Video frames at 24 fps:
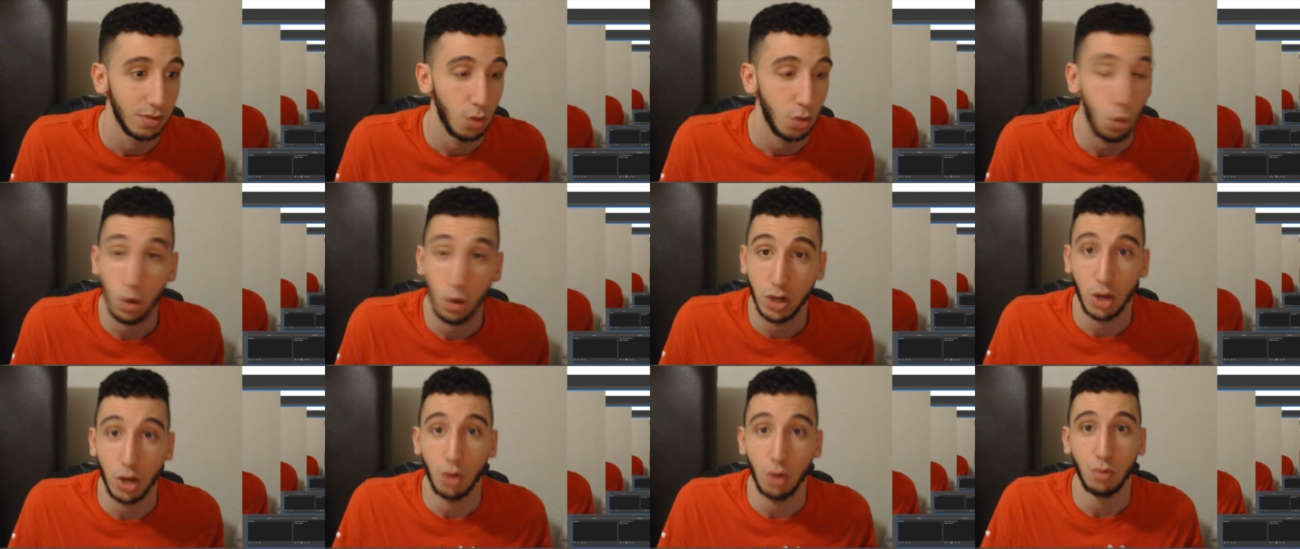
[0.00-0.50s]

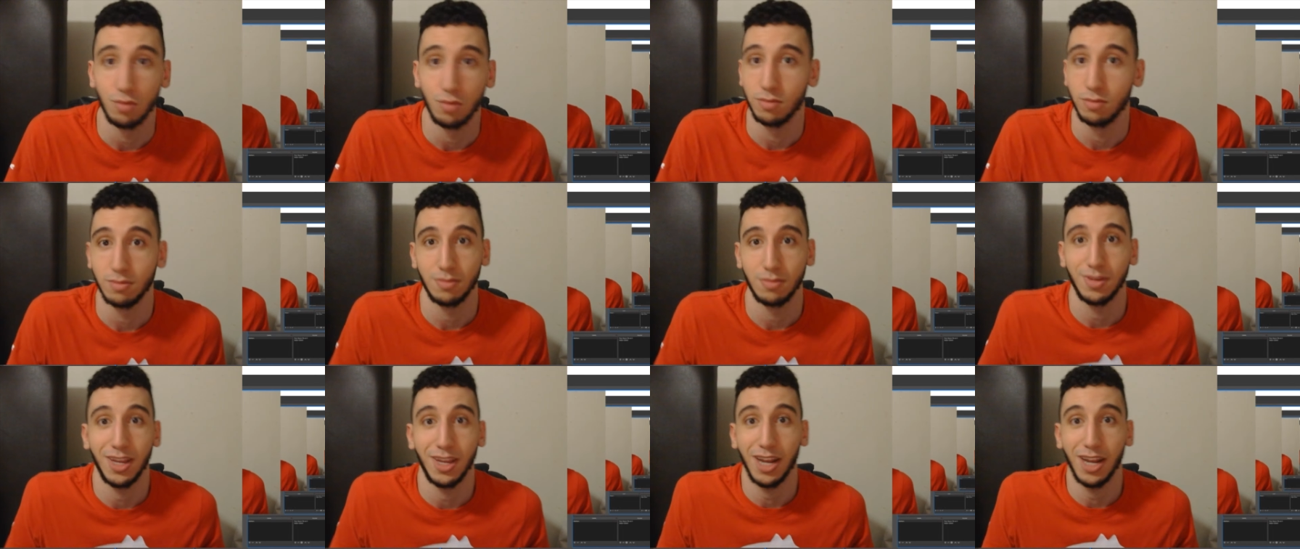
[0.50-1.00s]
Or don't.
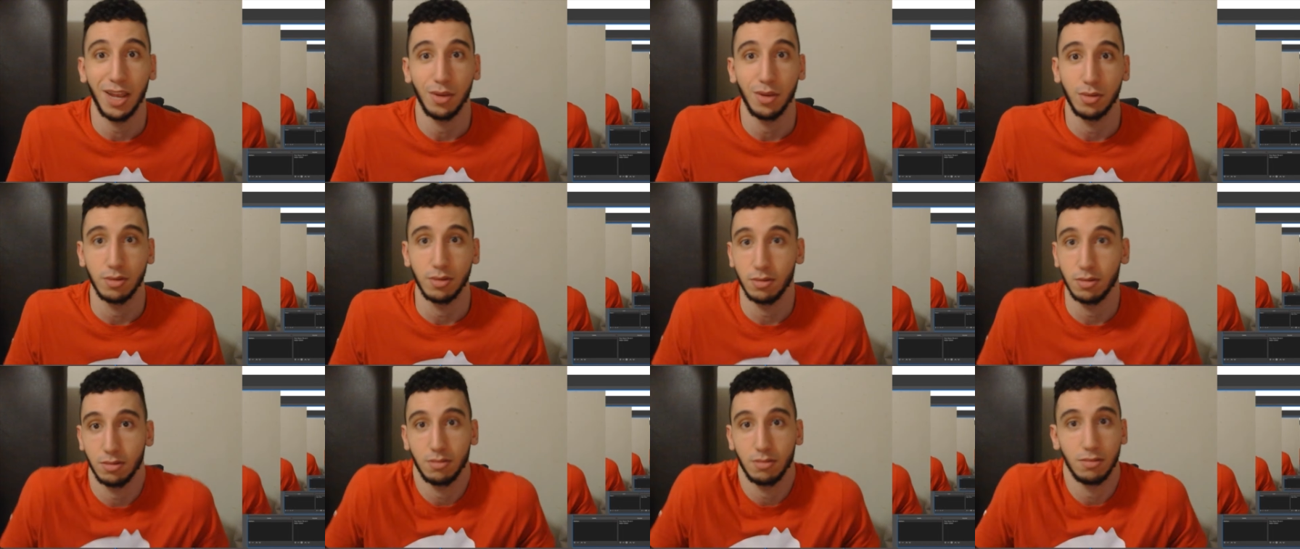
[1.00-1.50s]
It ain't.
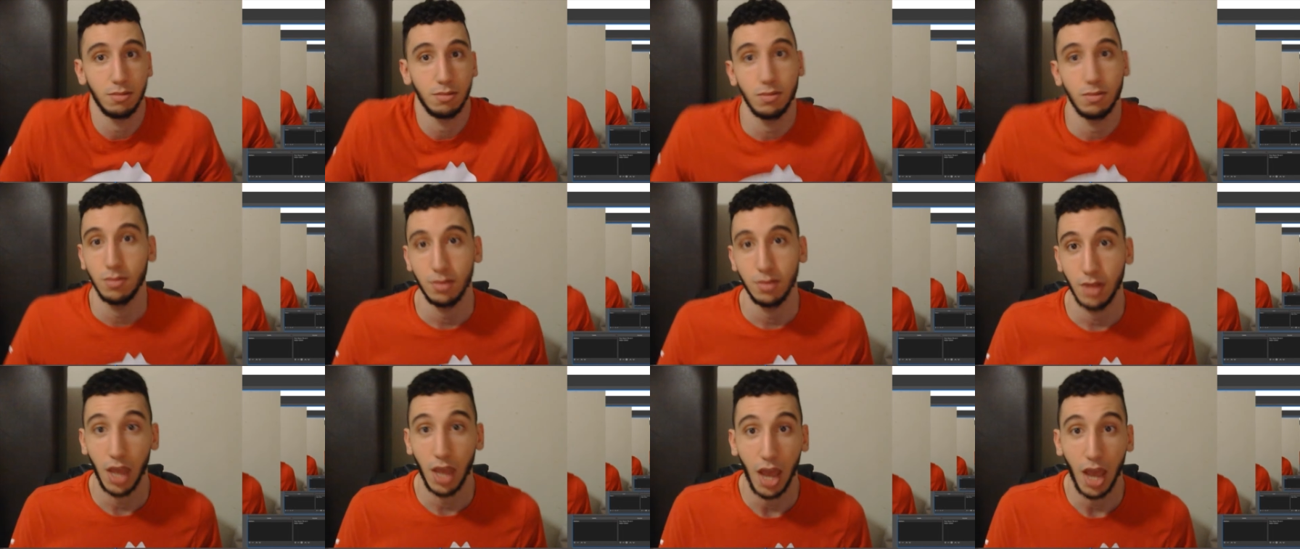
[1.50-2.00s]

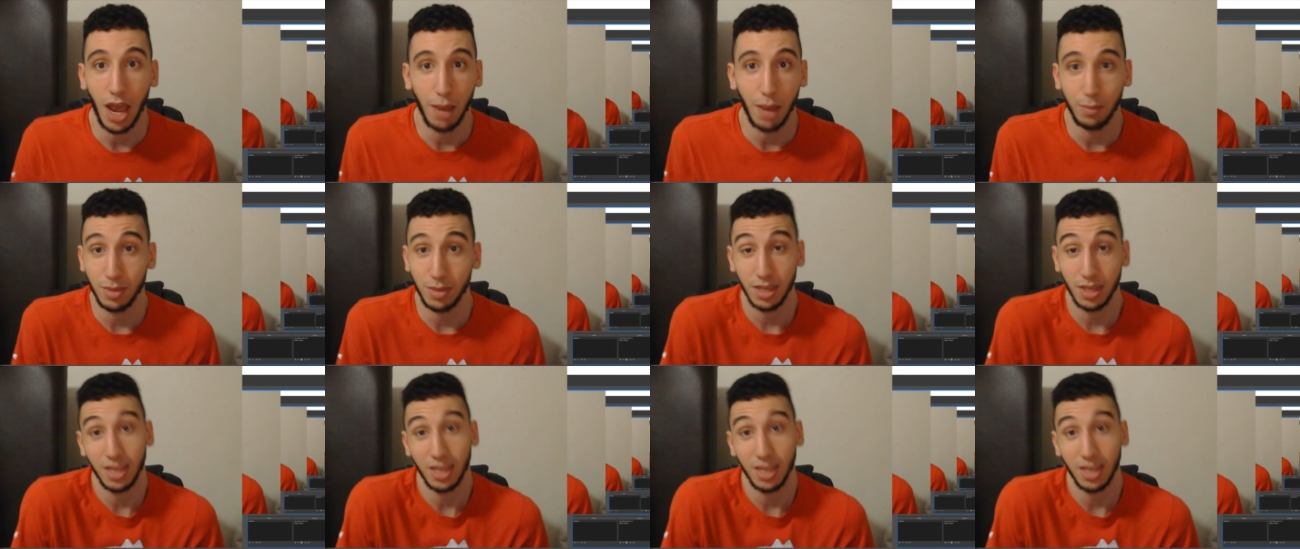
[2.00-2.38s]
I,